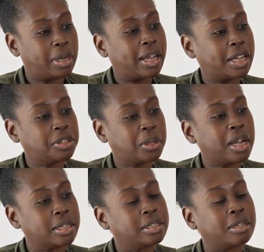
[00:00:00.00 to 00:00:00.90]
I got your
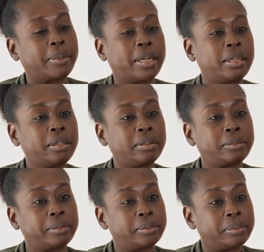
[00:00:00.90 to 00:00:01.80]
cocktail ready.
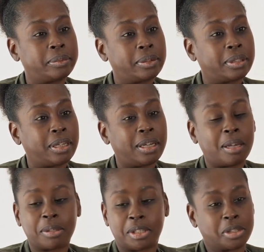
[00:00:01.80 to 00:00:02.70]
And I
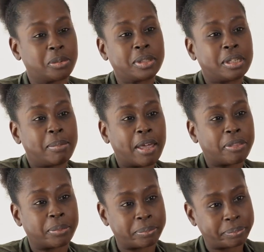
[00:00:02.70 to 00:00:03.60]
was just going to the
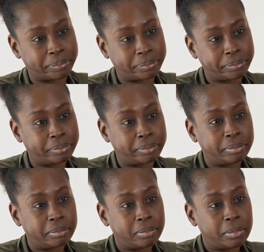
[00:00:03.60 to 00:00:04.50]
bathroom.
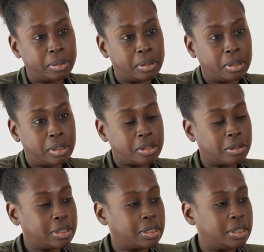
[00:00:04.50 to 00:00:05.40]
So
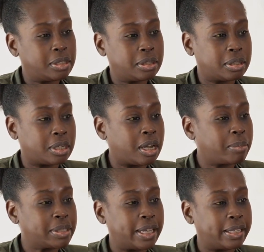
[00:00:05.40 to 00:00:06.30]
it's little
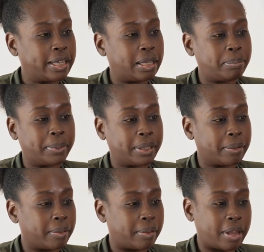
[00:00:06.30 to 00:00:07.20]
comments like that, but
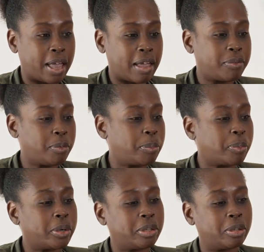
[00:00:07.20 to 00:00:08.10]
I haven't
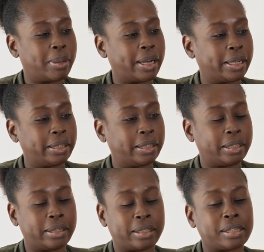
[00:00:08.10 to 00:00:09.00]
reported nobody
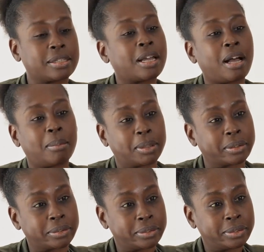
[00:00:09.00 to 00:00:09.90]
because karma.
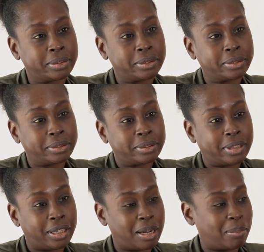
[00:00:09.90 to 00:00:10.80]

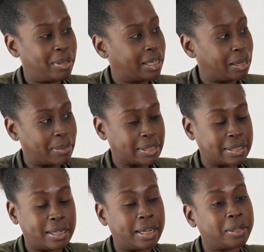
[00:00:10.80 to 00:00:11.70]
And I'm looking at my
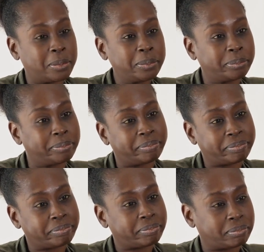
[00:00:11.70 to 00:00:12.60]
son now.
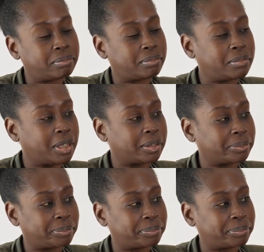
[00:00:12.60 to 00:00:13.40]
Yeah.